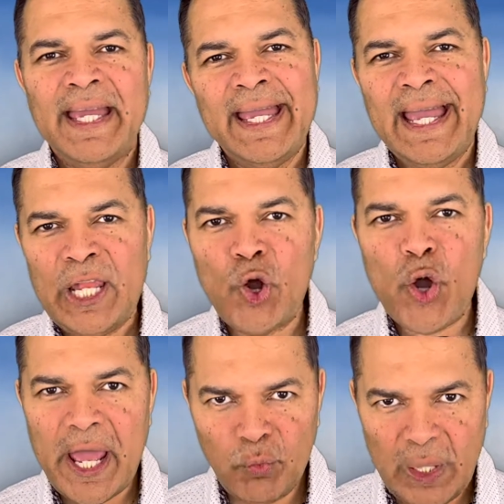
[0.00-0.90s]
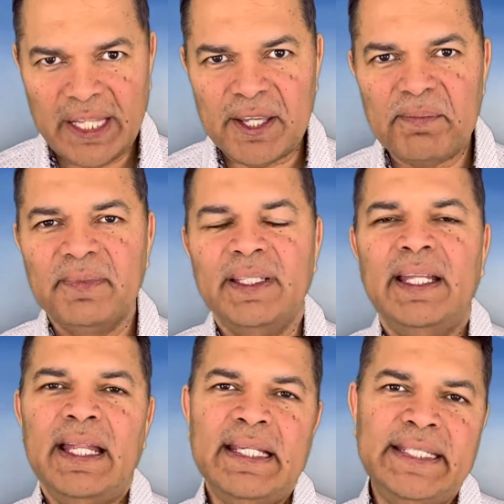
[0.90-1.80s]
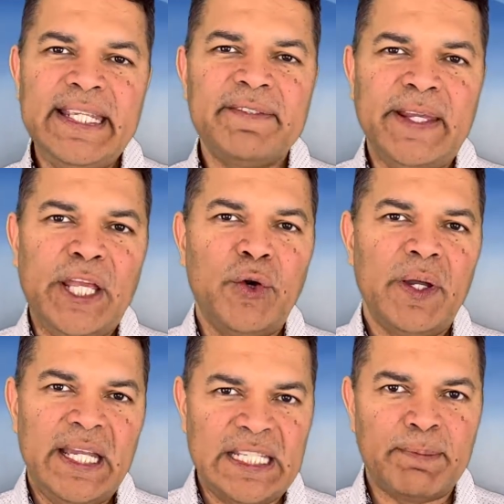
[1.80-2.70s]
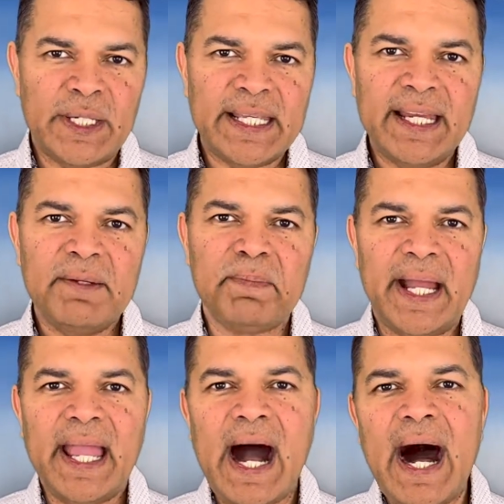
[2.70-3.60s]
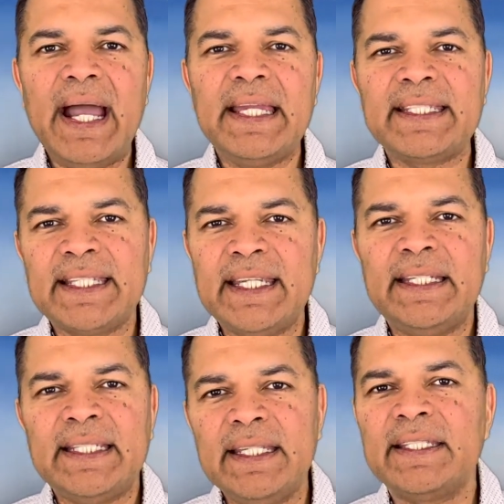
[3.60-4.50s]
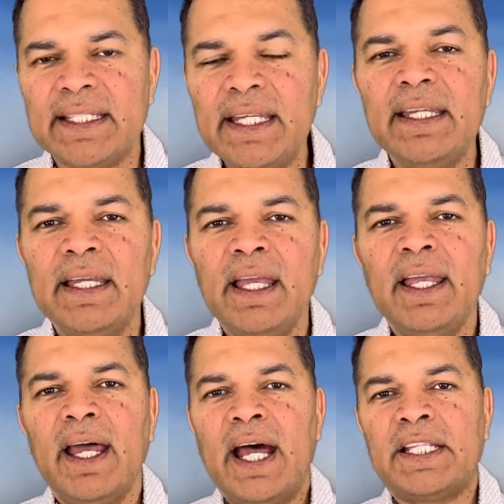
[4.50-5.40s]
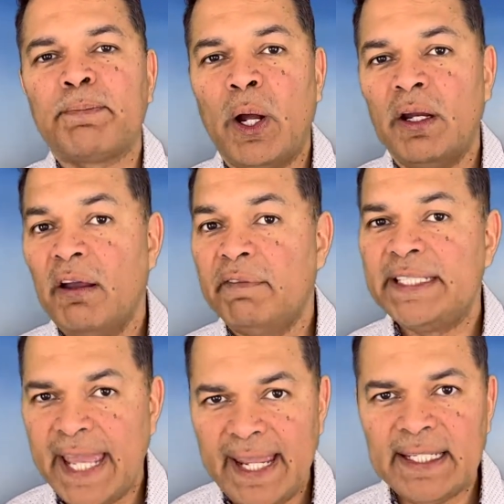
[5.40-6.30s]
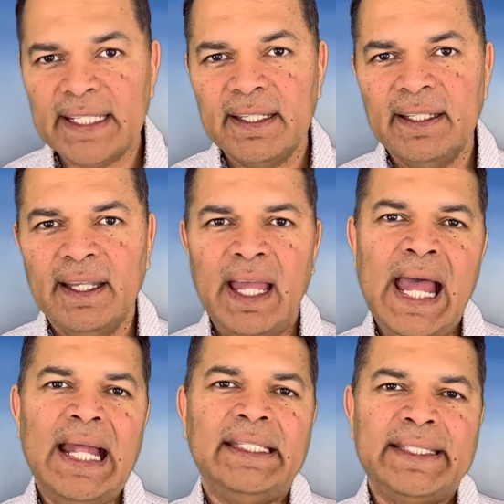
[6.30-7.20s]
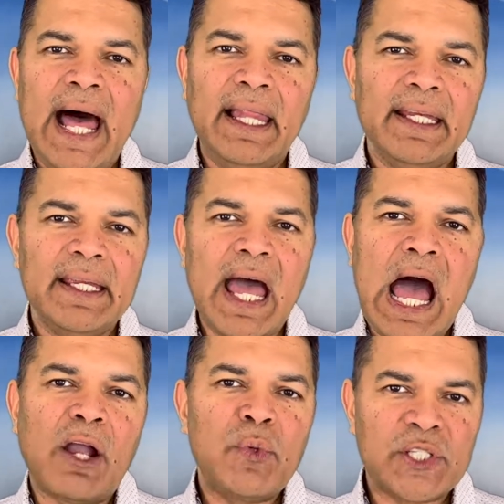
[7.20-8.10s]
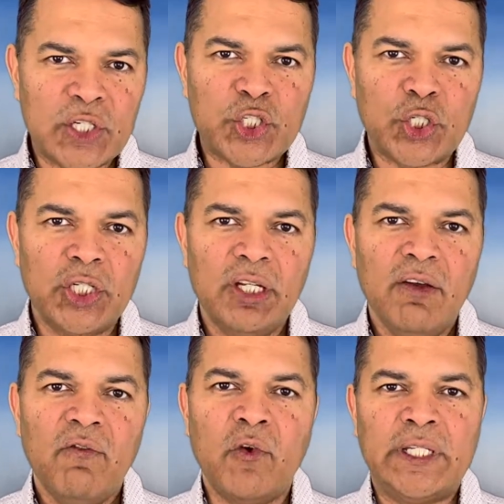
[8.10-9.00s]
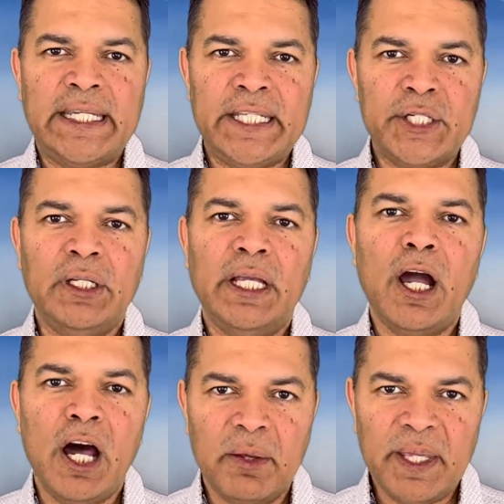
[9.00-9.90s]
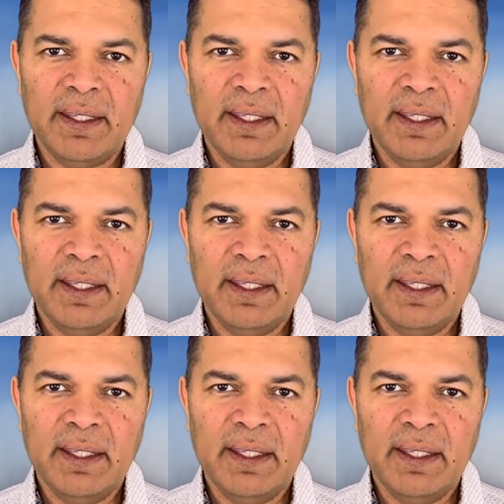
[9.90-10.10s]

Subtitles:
Hello and welcome. This video is presented by ICTC as part of TADE, Talent Acquisition for the Digital Economy,